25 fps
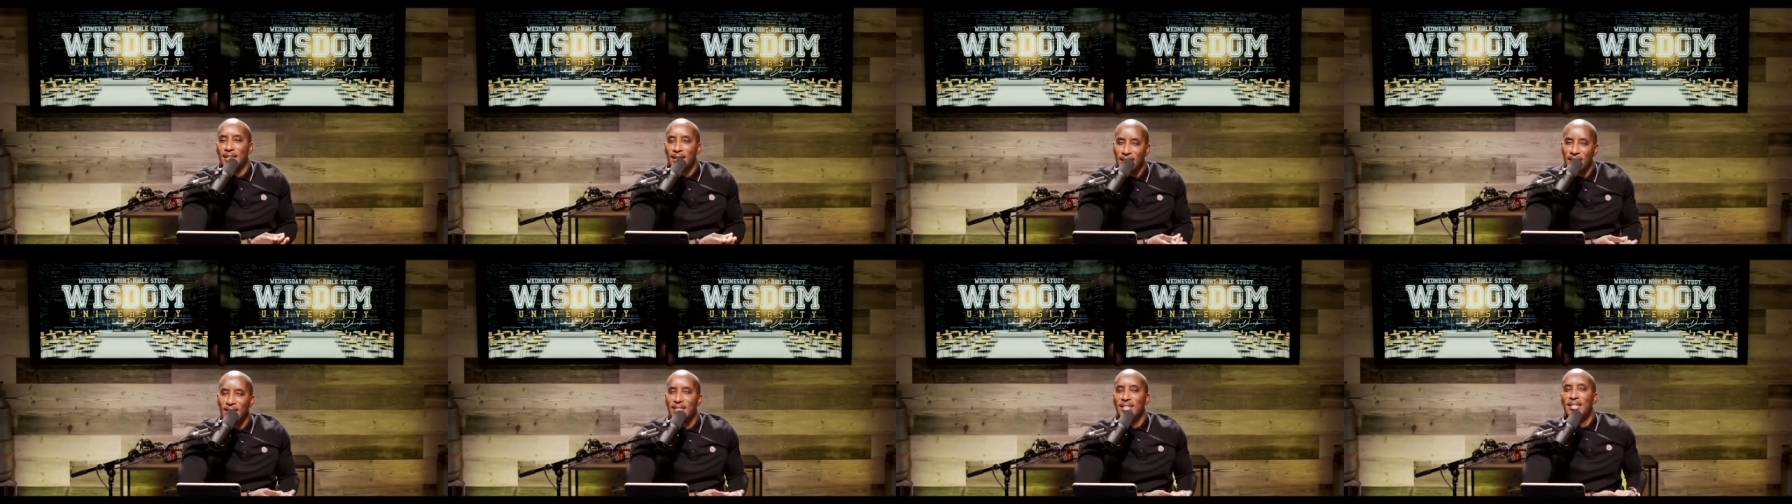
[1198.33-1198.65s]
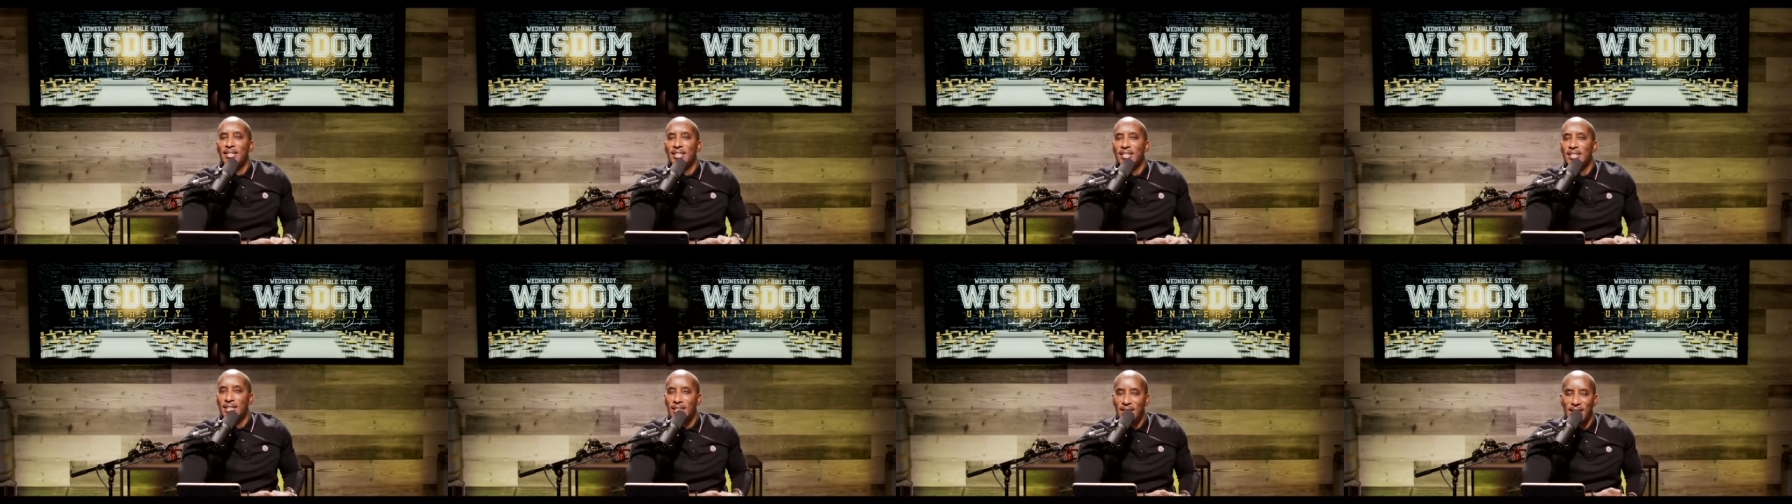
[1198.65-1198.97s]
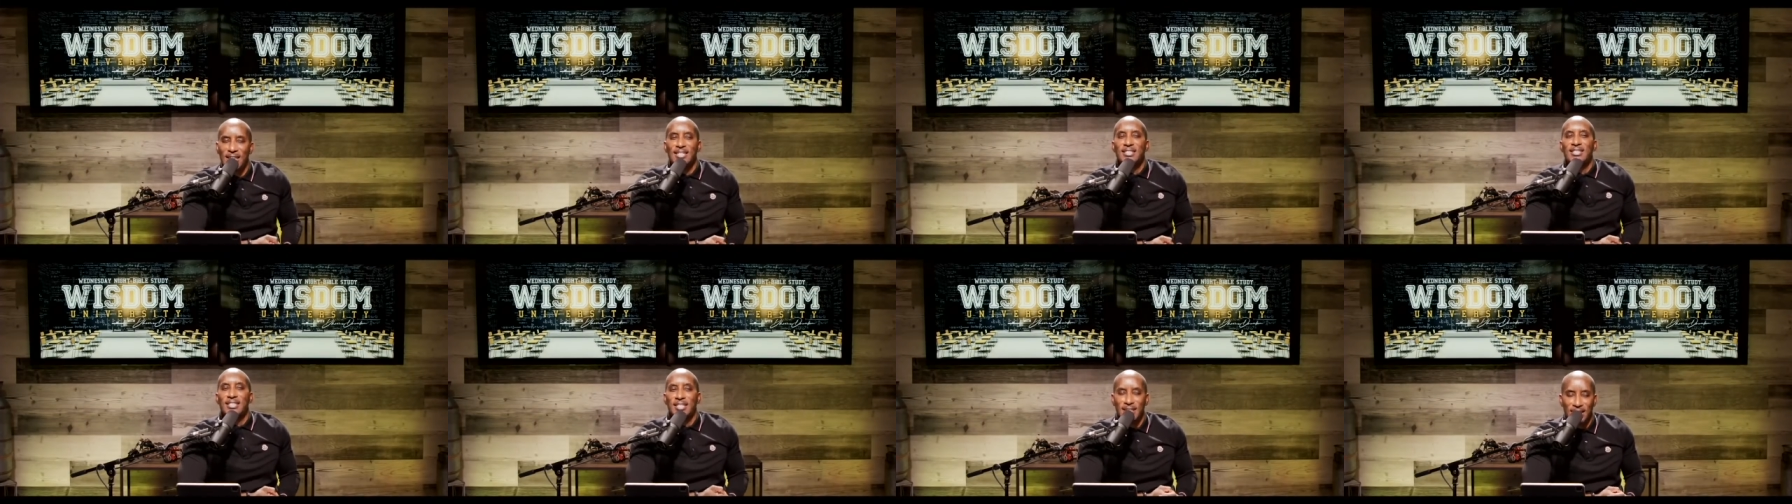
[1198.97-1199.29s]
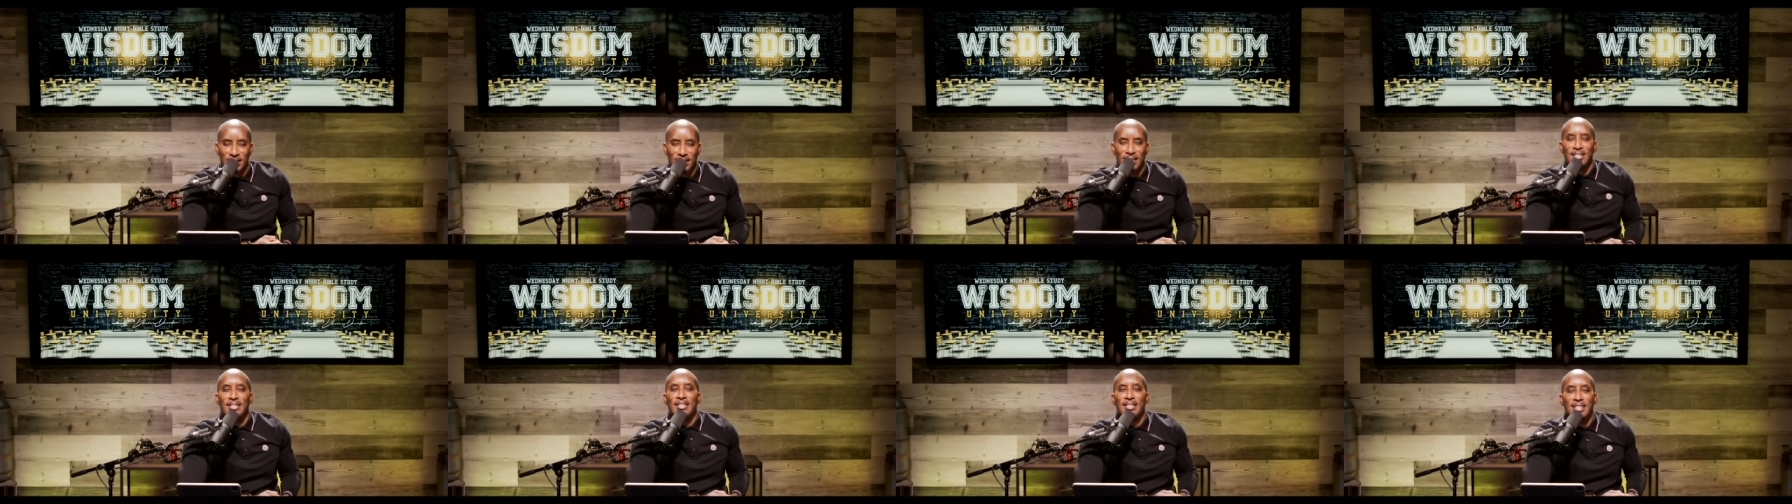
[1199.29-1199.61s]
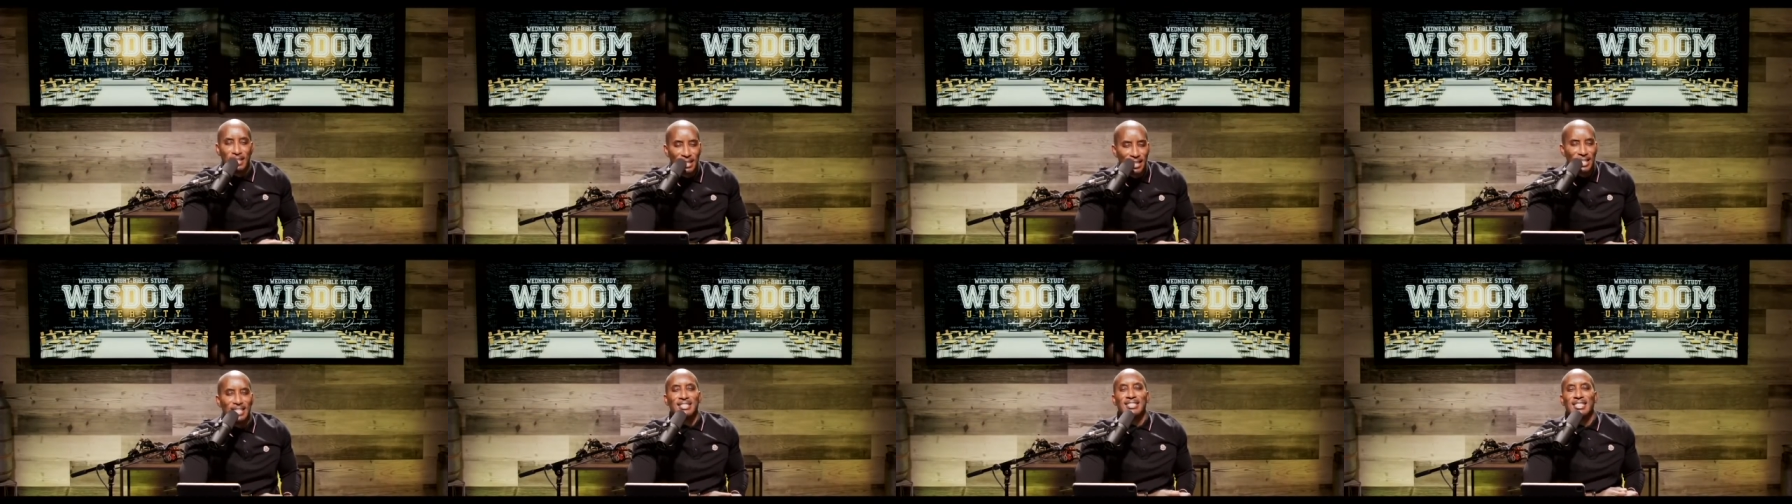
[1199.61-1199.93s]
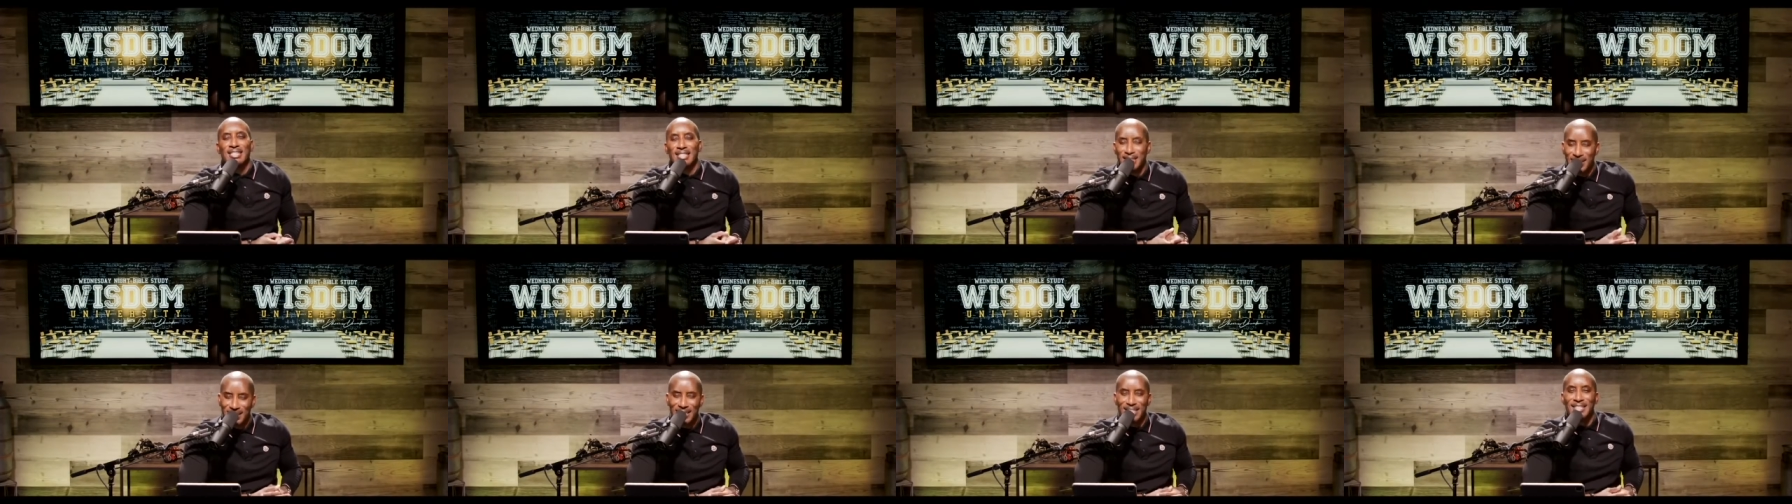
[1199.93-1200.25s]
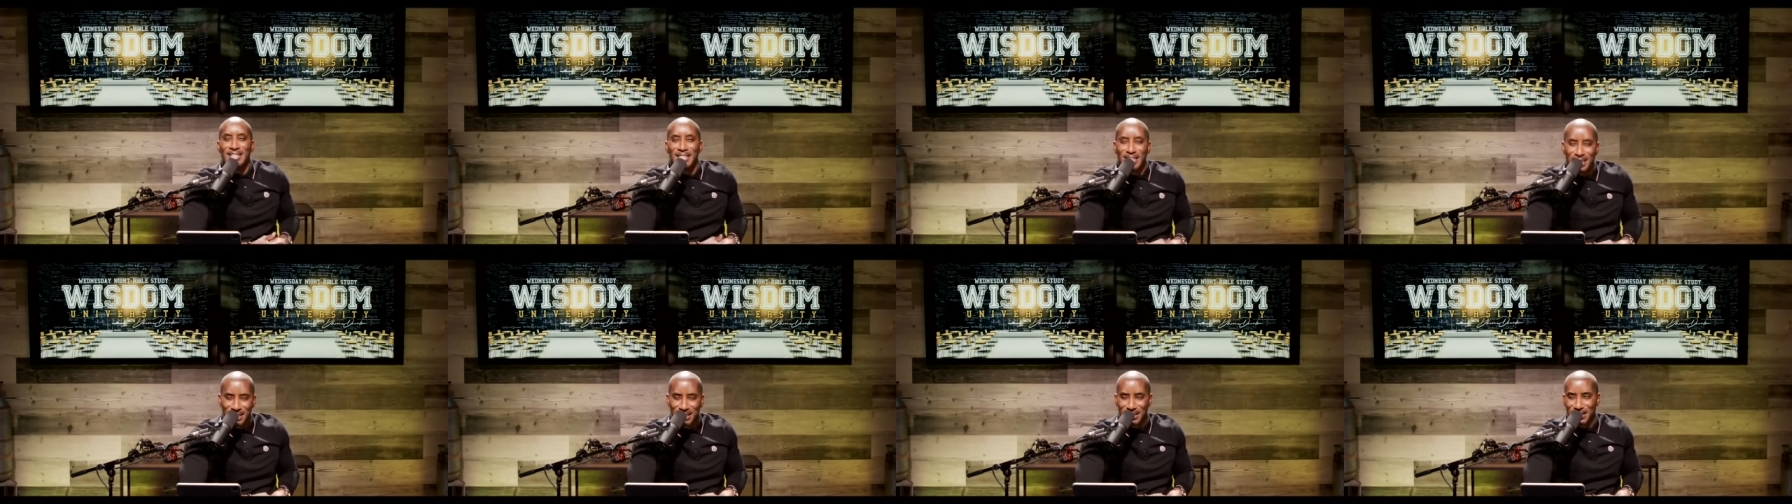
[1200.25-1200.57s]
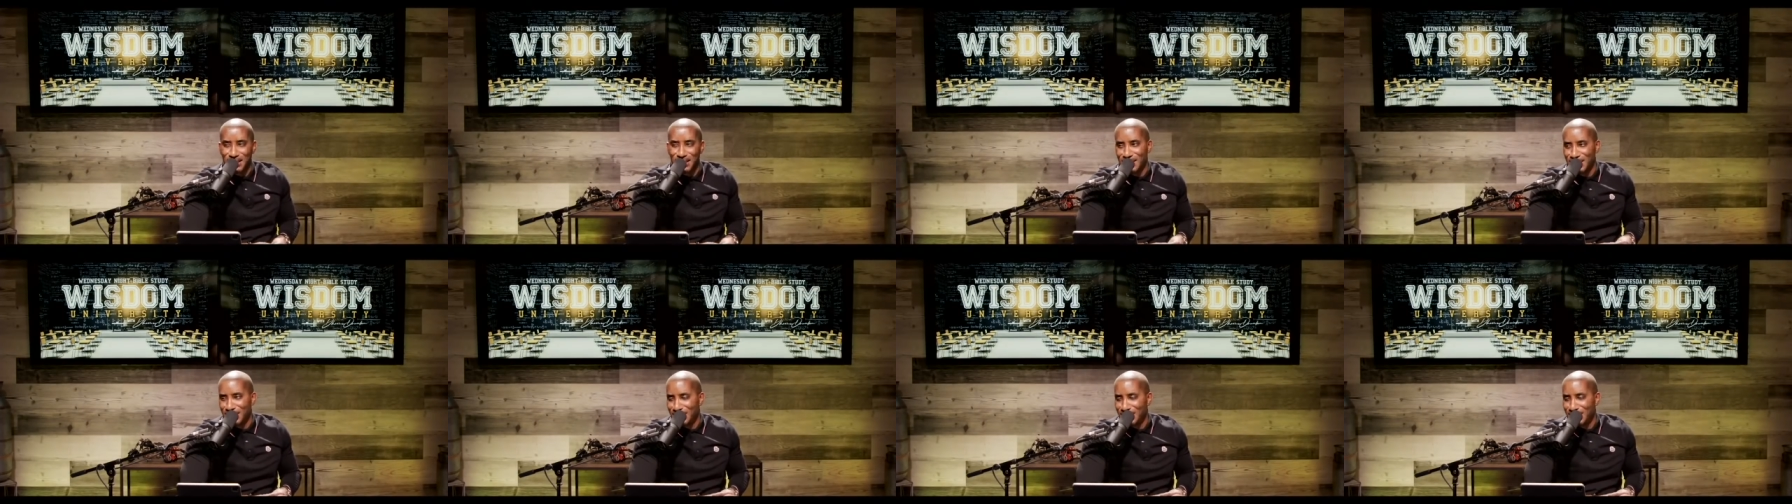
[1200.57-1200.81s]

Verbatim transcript: Linda, listen, Linda, listen, Linda.